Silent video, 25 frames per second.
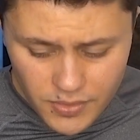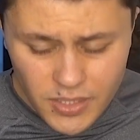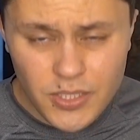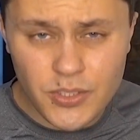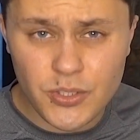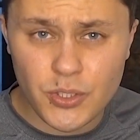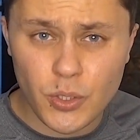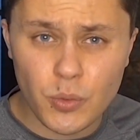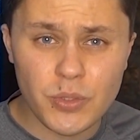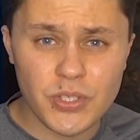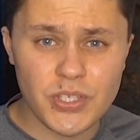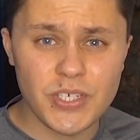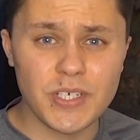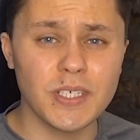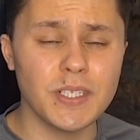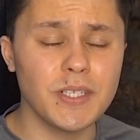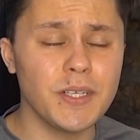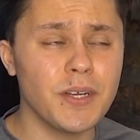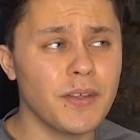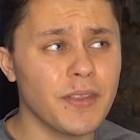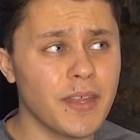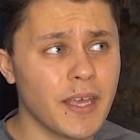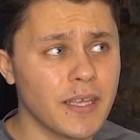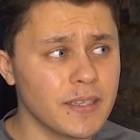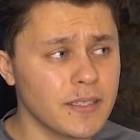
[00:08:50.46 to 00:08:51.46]
So it's
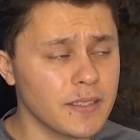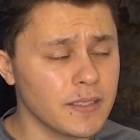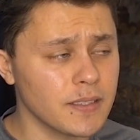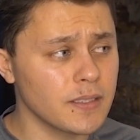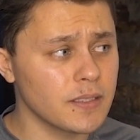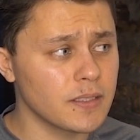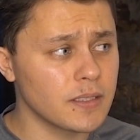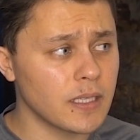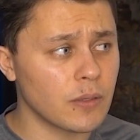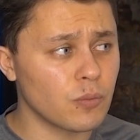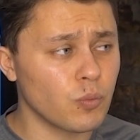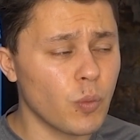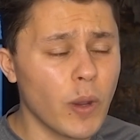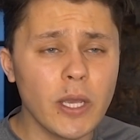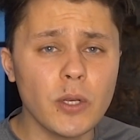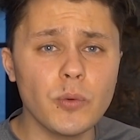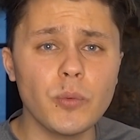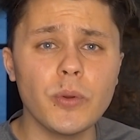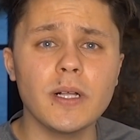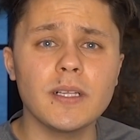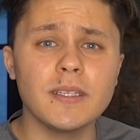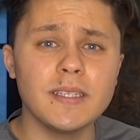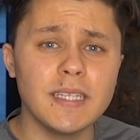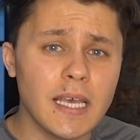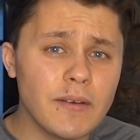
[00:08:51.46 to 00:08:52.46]
clear that, that White
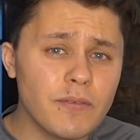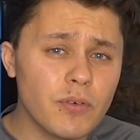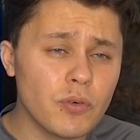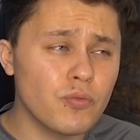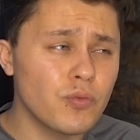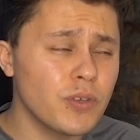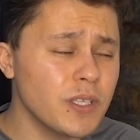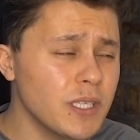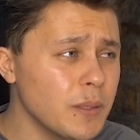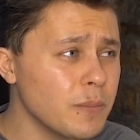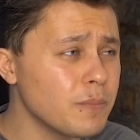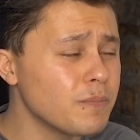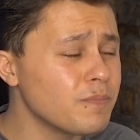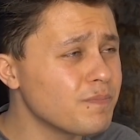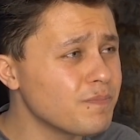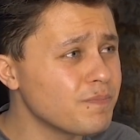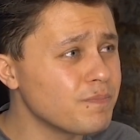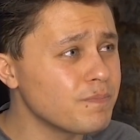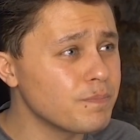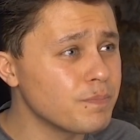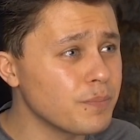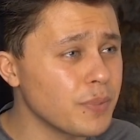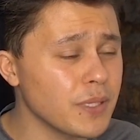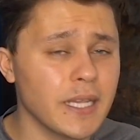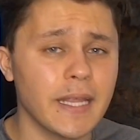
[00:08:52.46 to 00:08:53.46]
Whale never really
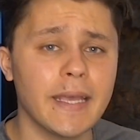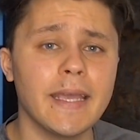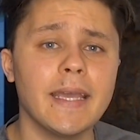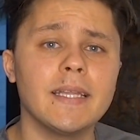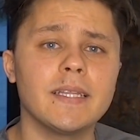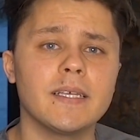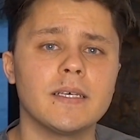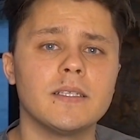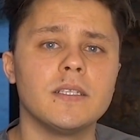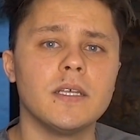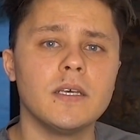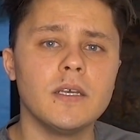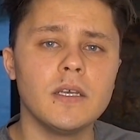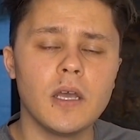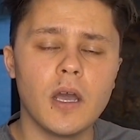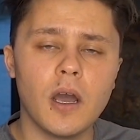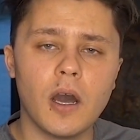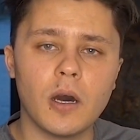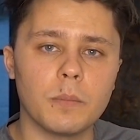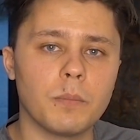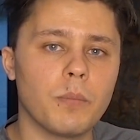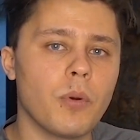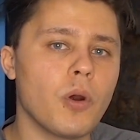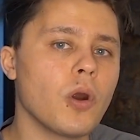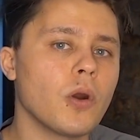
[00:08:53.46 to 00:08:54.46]
planned on,
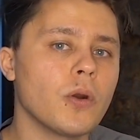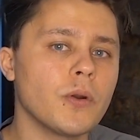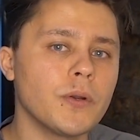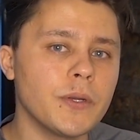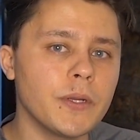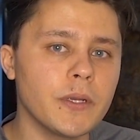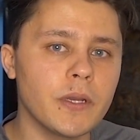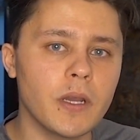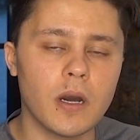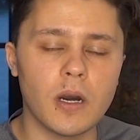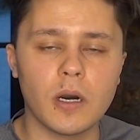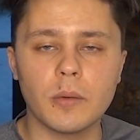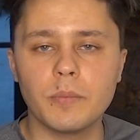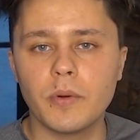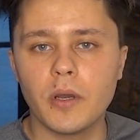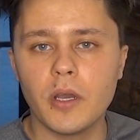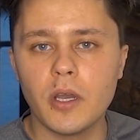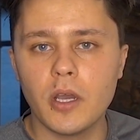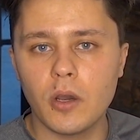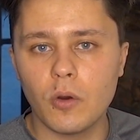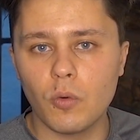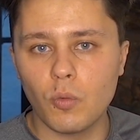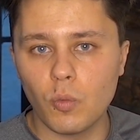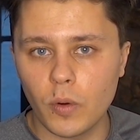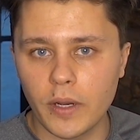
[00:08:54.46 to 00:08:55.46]
on partnering up
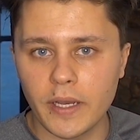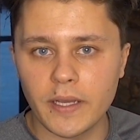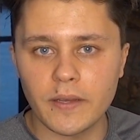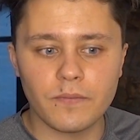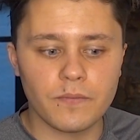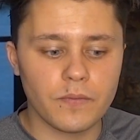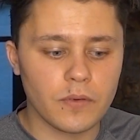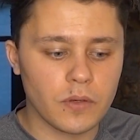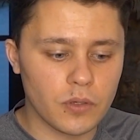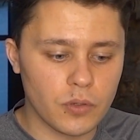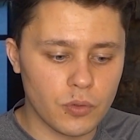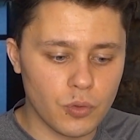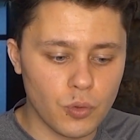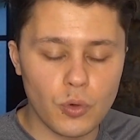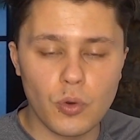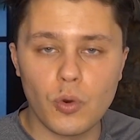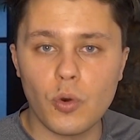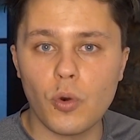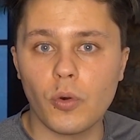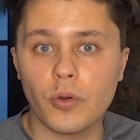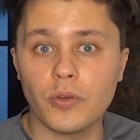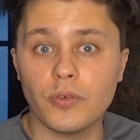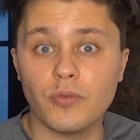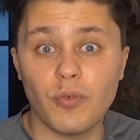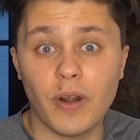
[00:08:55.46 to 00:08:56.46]
with
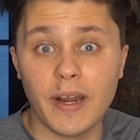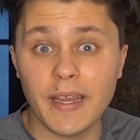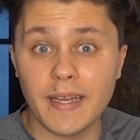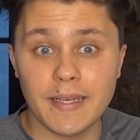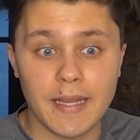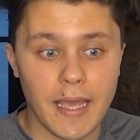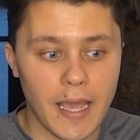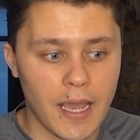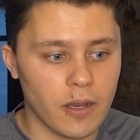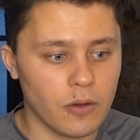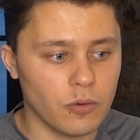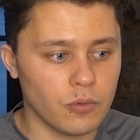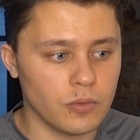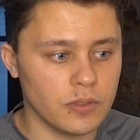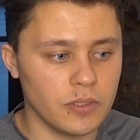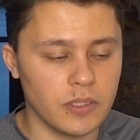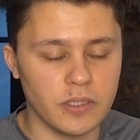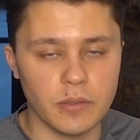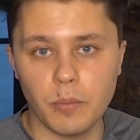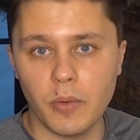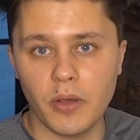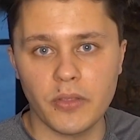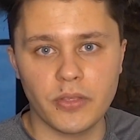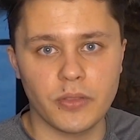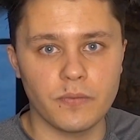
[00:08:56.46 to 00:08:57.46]
KuCoin right now in
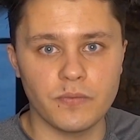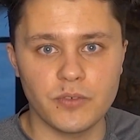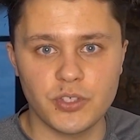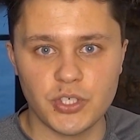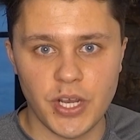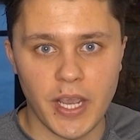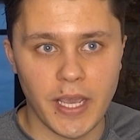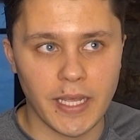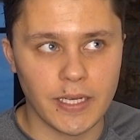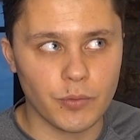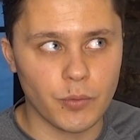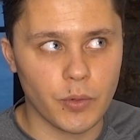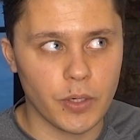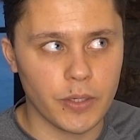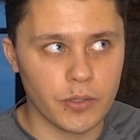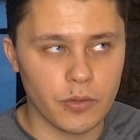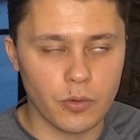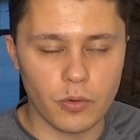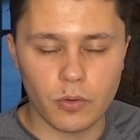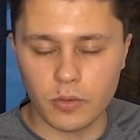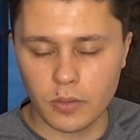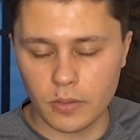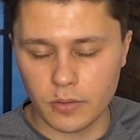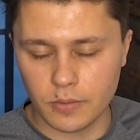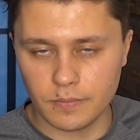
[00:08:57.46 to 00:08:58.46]
the month of January
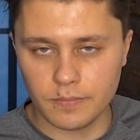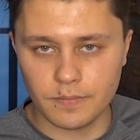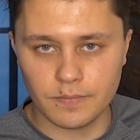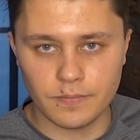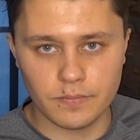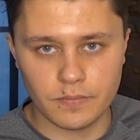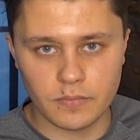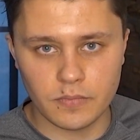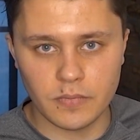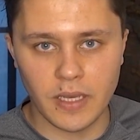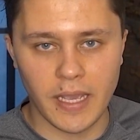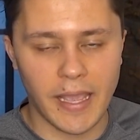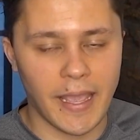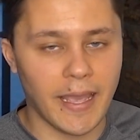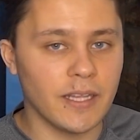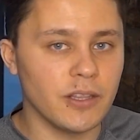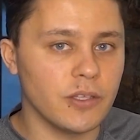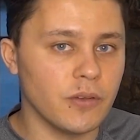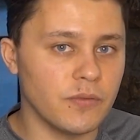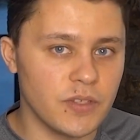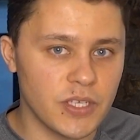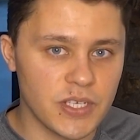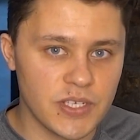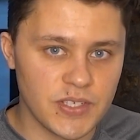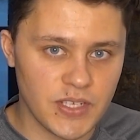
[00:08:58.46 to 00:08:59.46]
or end
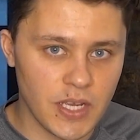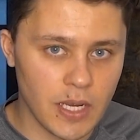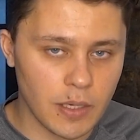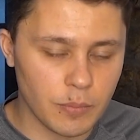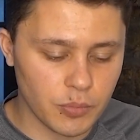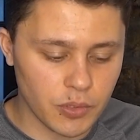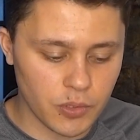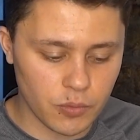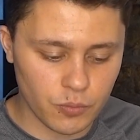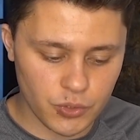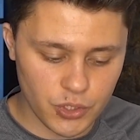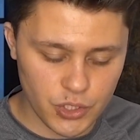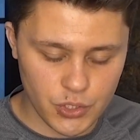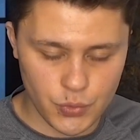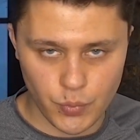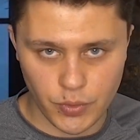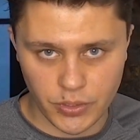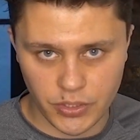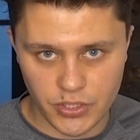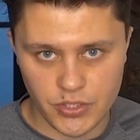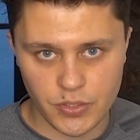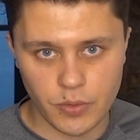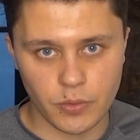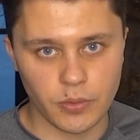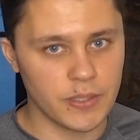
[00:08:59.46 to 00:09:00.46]
of December, which is when
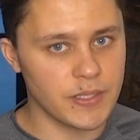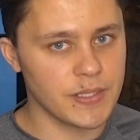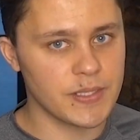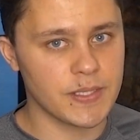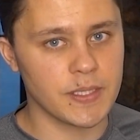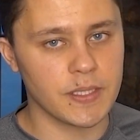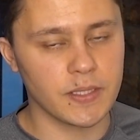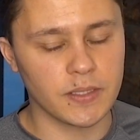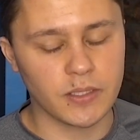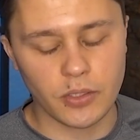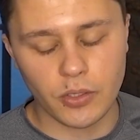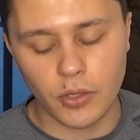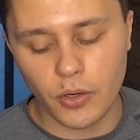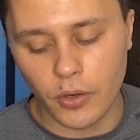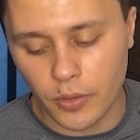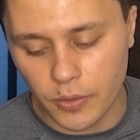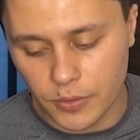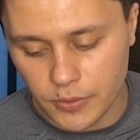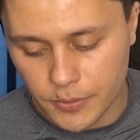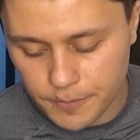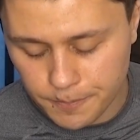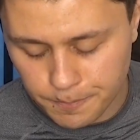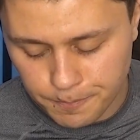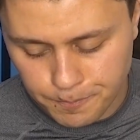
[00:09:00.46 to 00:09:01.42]
this whole incident occurred